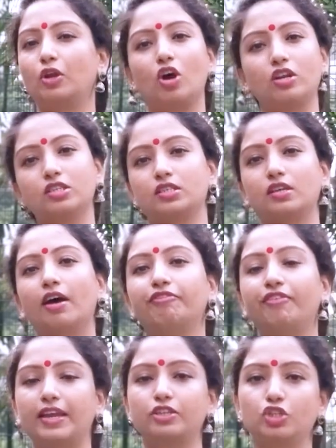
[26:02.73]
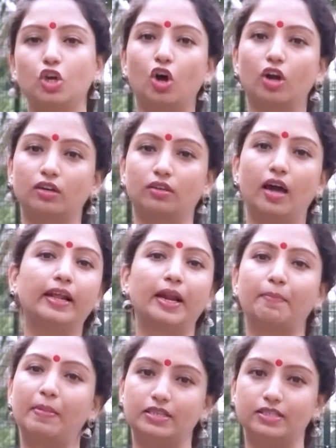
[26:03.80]
not affect your
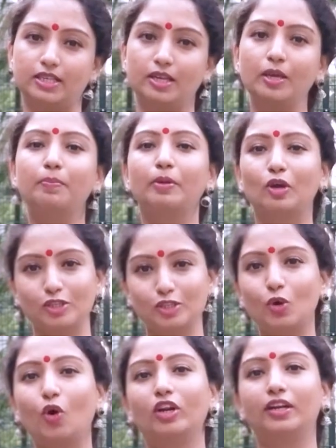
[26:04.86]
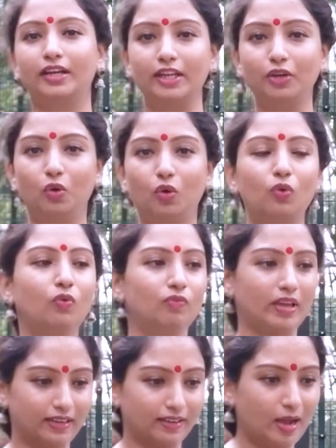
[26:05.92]
Araimandi, because you already know
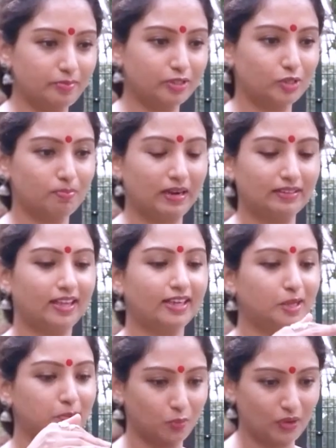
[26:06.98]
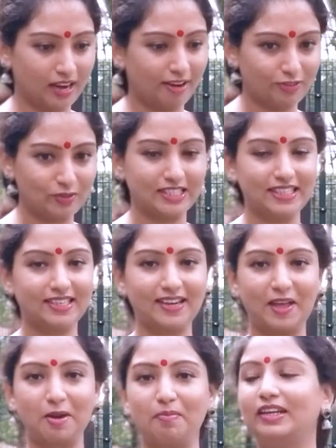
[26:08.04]
when it comes to Bharatanatyam, you will have to sit in
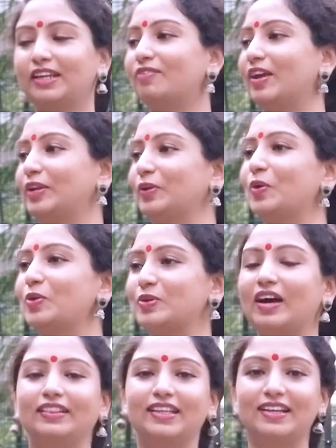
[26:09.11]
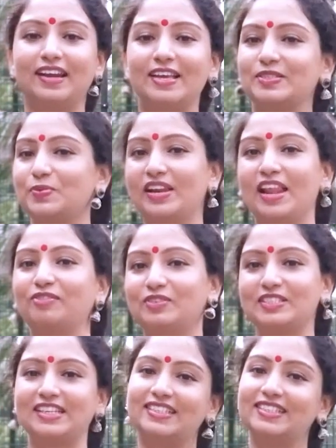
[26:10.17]
Araimandi. When you go to Kathak class, you will have to
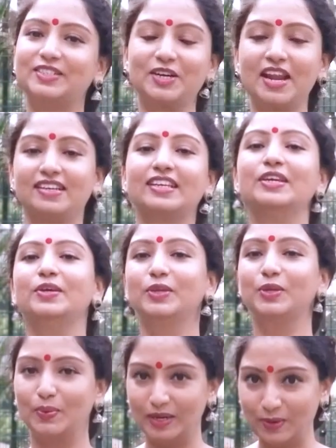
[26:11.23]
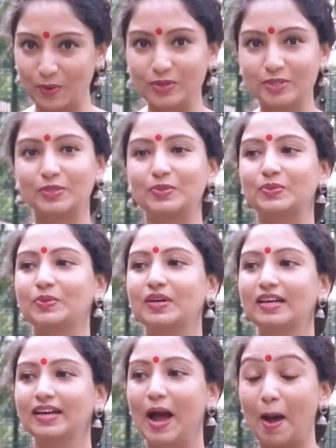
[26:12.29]
stand straight. You will know to
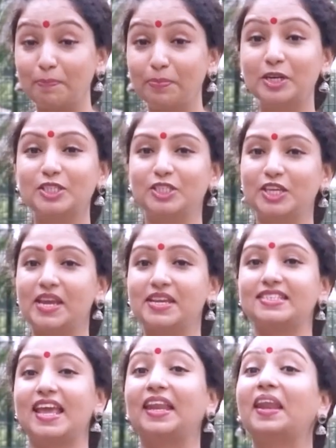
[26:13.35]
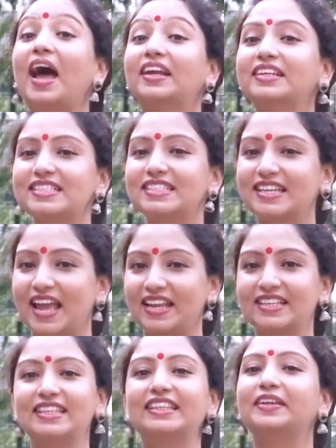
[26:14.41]
appreciate and
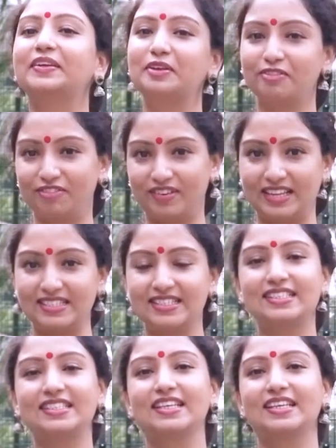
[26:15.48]
understand the difference.